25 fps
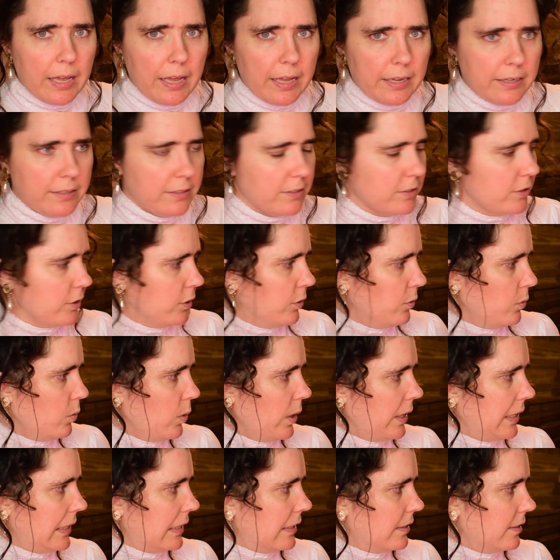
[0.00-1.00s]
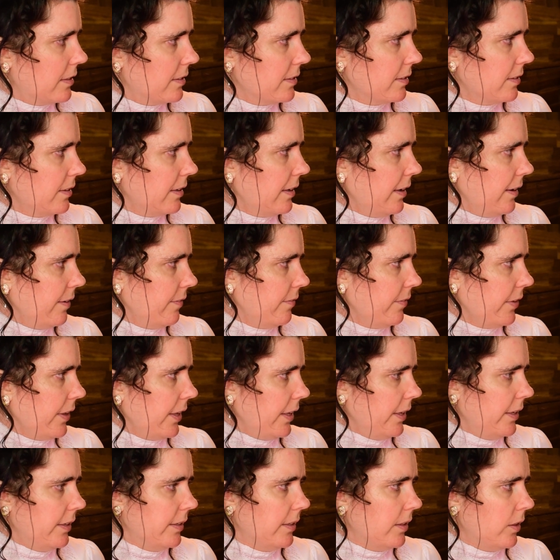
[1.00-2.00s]
And so while it doesn't have
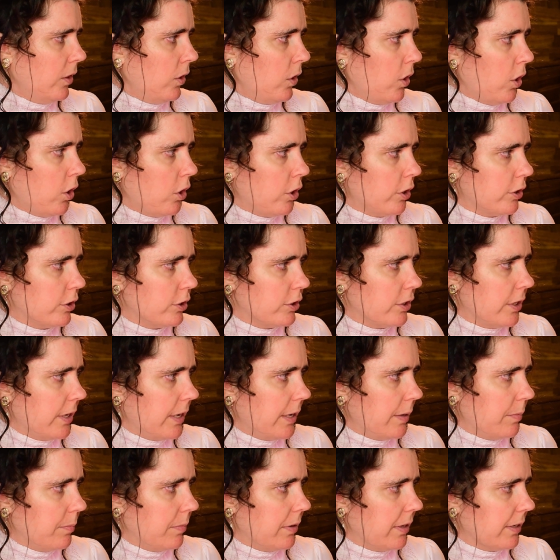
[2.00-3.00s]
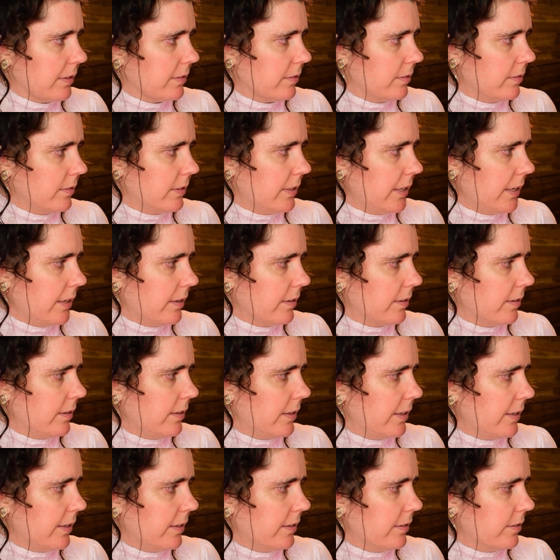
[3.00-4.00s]
a large name like New
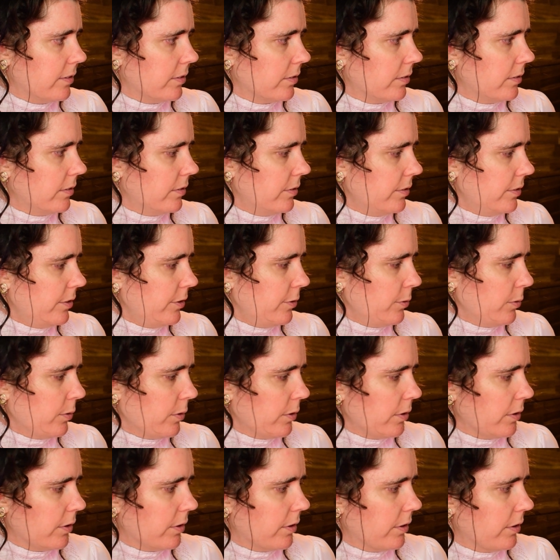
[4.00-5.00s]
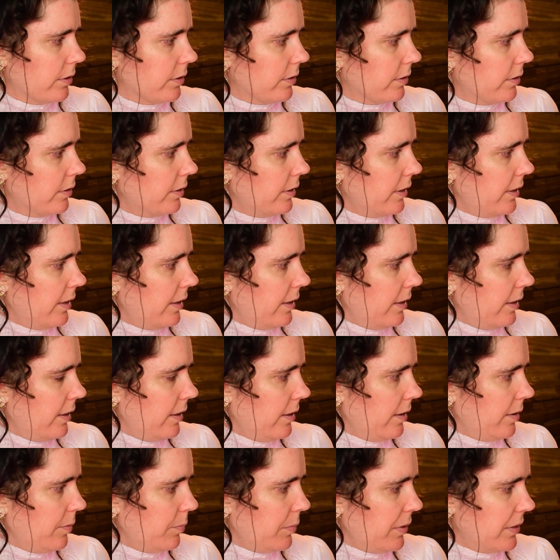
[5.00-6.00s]
Nederland or New York
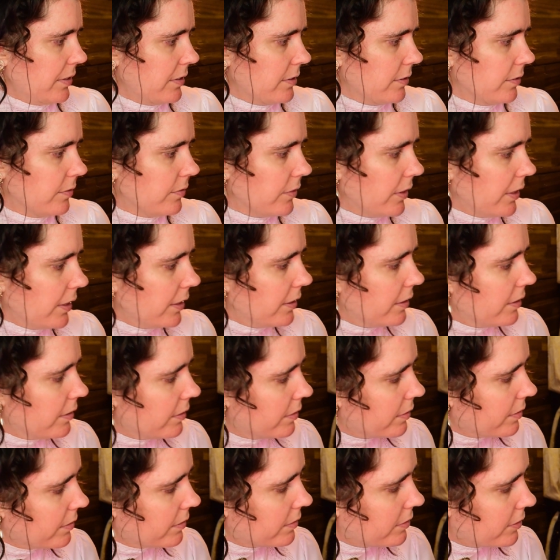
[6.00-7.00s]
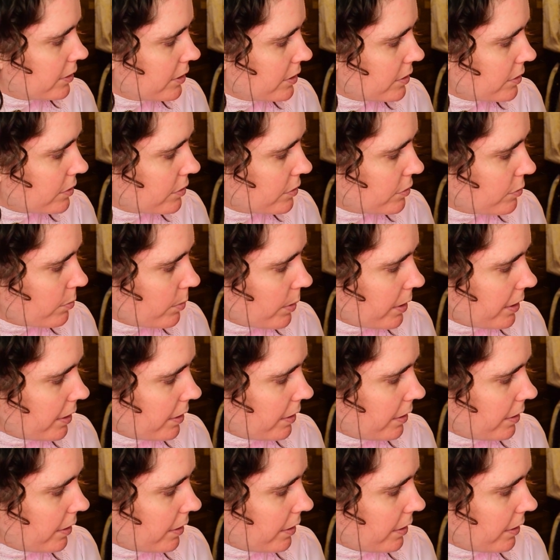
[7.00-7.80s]
or Pennsylvania, just right